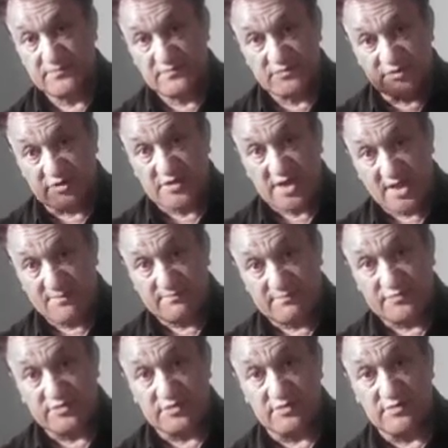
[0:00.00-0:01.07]
to come
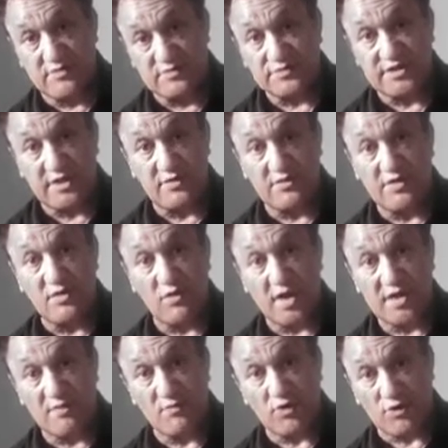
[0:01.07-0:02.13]
to Te Unga
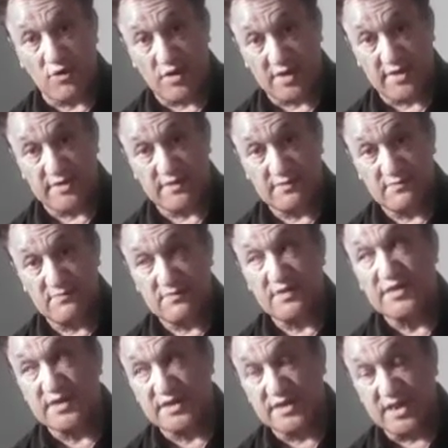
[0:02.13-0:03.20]
Waka Morai
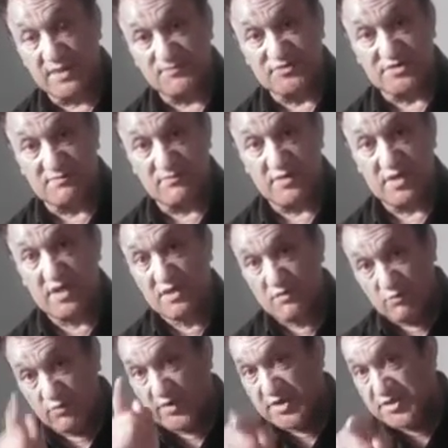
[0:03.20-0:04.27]
in Epsom
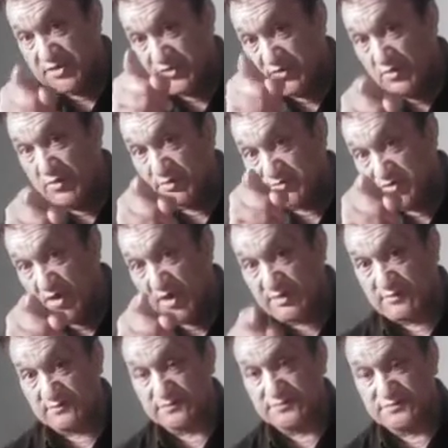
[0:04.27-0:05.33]
with your
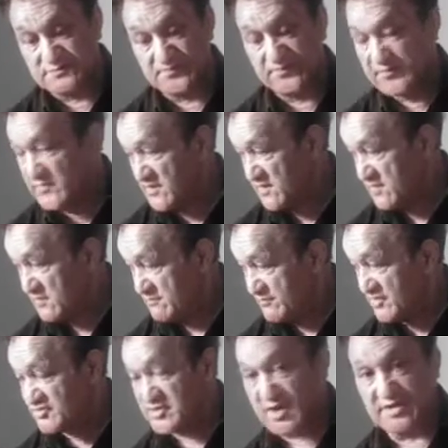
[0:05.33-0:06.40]
titles,
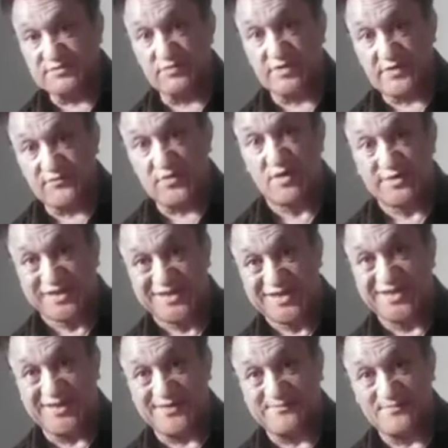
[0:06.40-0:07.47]
besides what I've got
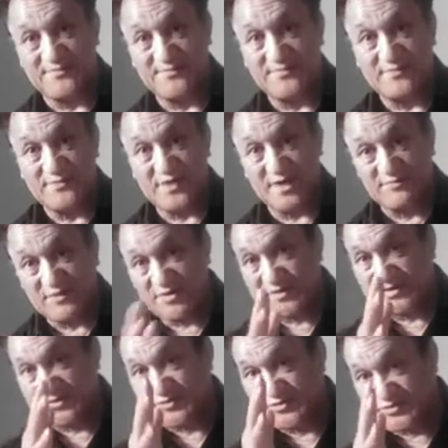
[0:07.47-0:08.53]
here. I'm going
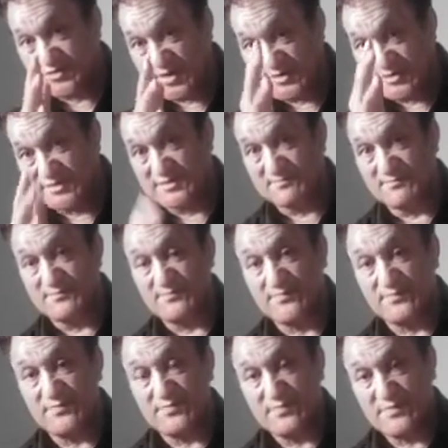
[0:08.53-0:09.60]
to cite
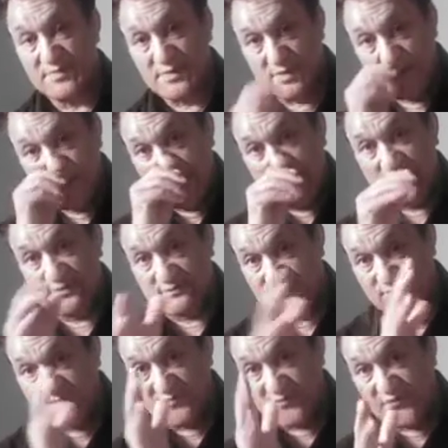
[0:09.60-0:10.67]
them and
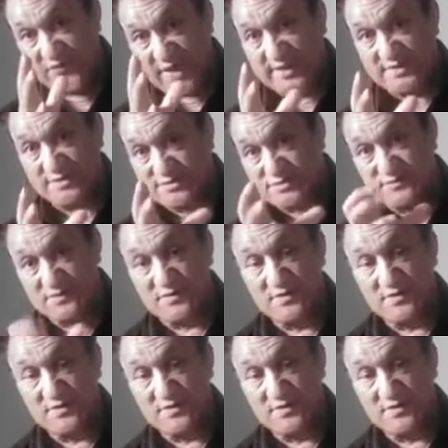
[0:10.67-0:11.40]
fact